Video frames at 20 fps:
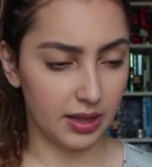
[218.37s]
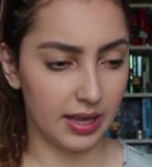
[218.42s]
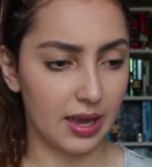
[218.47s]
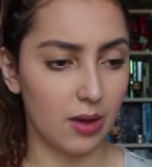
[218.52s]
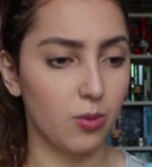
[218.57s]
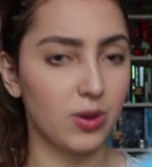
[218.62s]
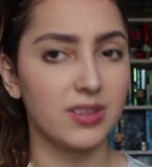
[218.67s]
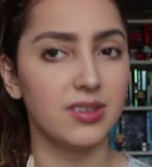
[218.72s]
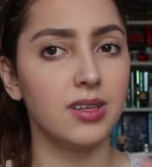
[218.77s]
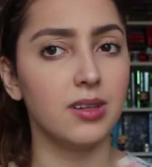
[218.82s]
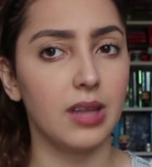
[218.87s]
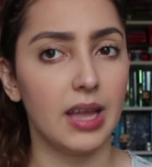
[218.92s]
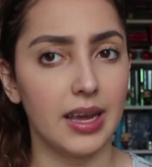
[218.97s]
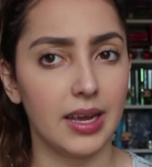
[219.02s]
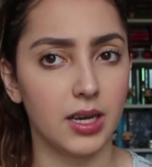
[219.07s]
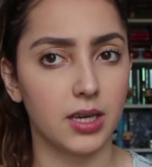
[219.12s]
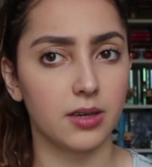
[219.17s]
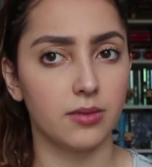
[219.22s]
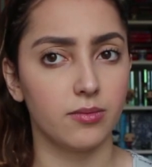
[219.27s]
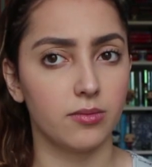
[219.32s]
Like it wasn't
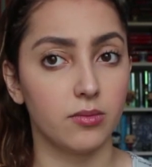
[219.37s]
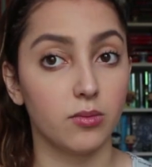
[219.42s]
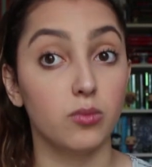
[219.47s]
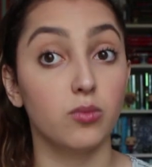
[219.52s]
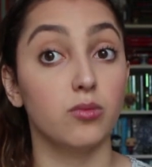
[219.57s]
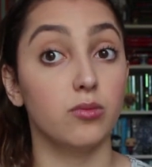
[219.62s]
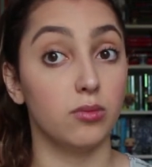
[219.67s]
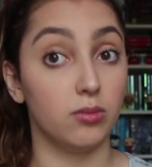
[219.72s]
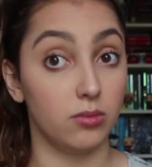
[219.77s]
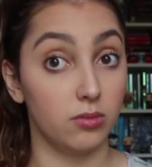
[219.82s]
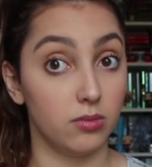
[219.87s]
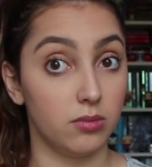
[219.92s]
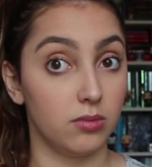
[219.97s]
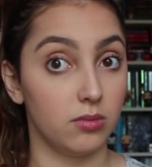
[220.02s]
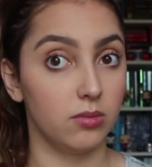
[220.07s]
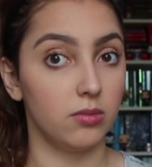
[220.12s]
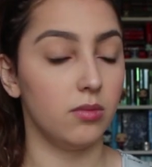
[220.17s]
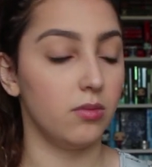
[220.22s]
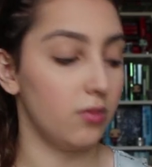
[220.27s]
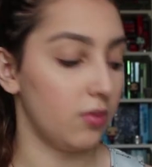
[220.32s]
like
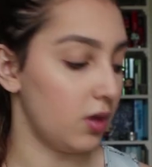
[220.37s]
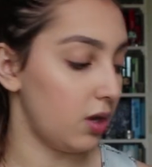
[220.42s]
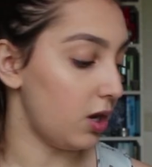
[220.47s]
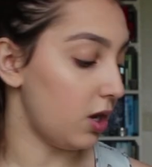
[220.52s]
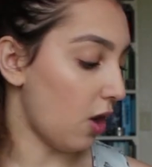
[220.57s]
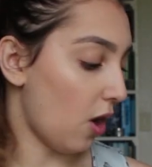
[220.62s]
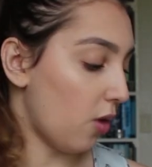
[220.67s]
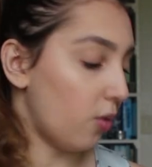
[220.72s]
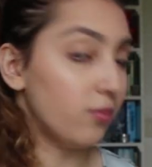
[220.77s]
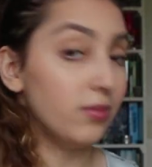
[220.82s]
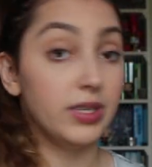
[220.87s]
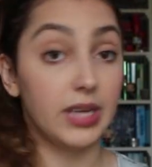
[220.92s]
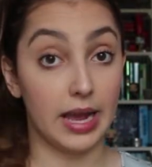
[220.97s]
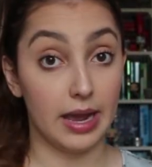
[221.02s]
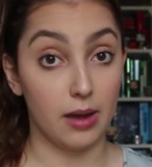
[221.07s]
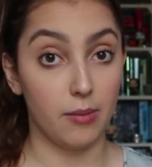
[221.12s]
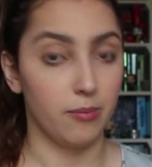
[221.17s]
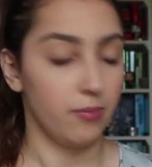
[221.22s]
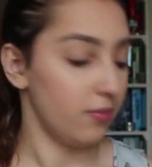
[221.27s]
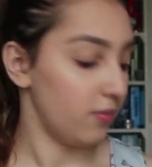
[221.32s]
you know,
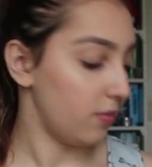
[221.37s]
damn.